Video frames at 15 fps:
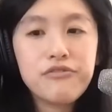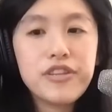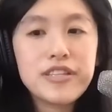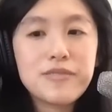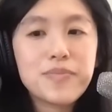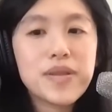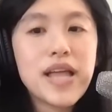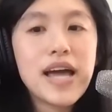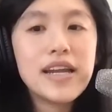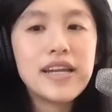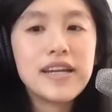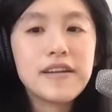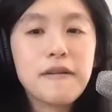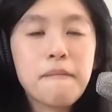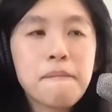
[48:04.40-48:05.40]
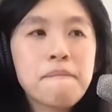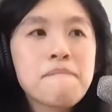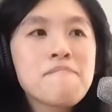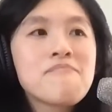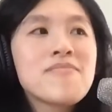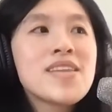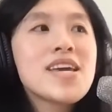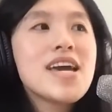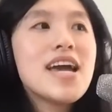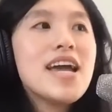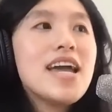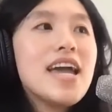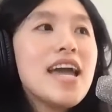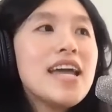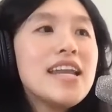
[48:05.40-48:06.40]
of this planet,
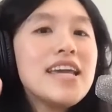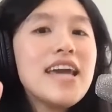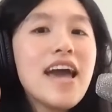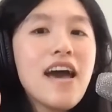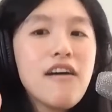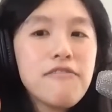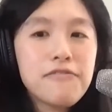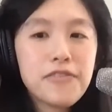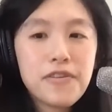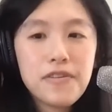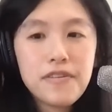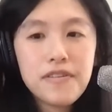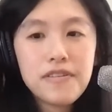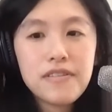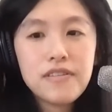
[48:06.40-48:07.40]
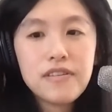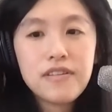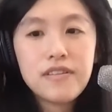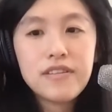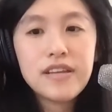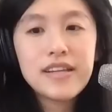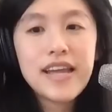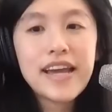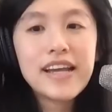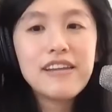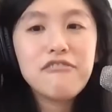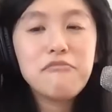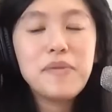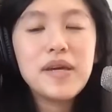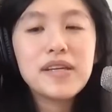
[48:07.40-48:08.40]
any effort the
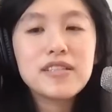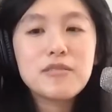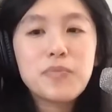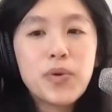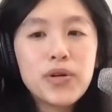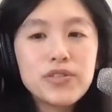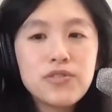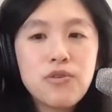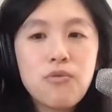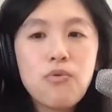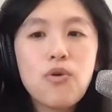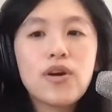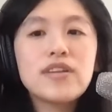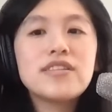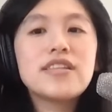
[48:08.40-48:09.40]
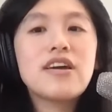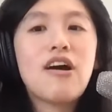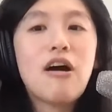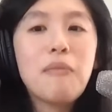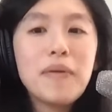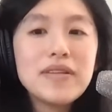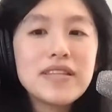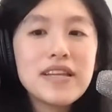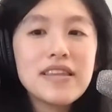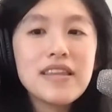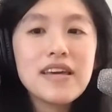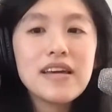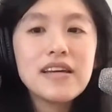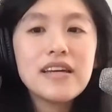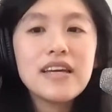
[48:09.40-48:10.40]
negative beings put towards the opposite
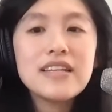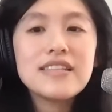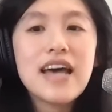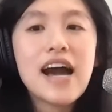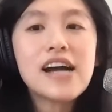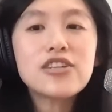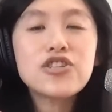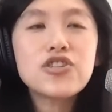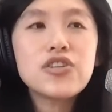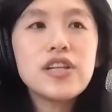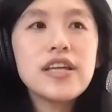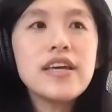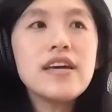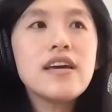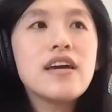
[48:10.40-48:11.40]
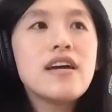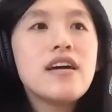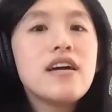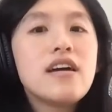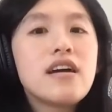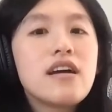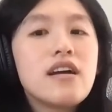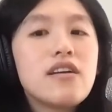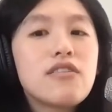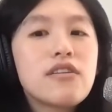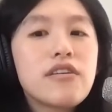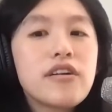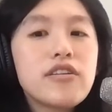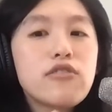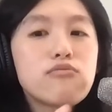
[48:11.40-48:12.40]
thing is actually
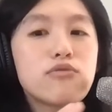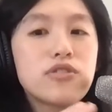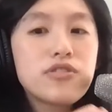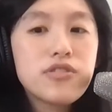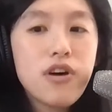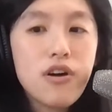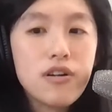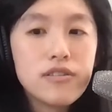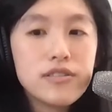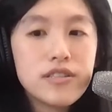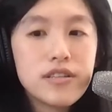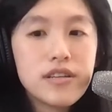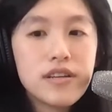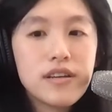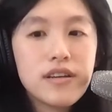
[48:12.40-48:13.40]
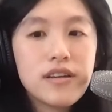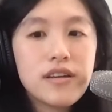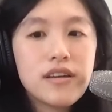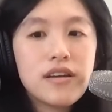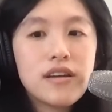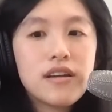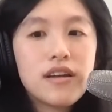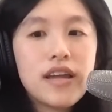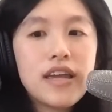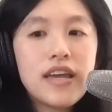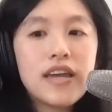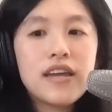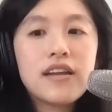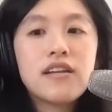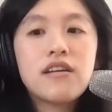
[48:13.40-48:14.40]
going to result
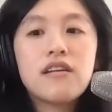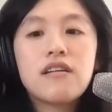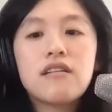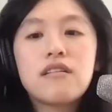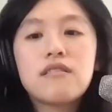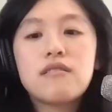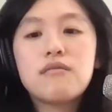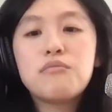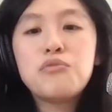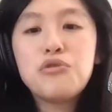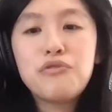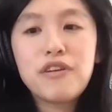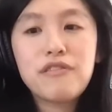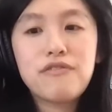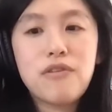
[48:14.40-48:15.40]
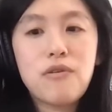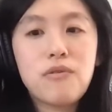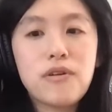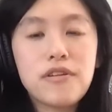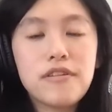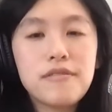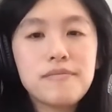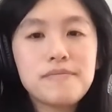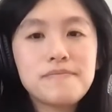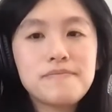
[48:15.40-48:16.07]
in moving forward.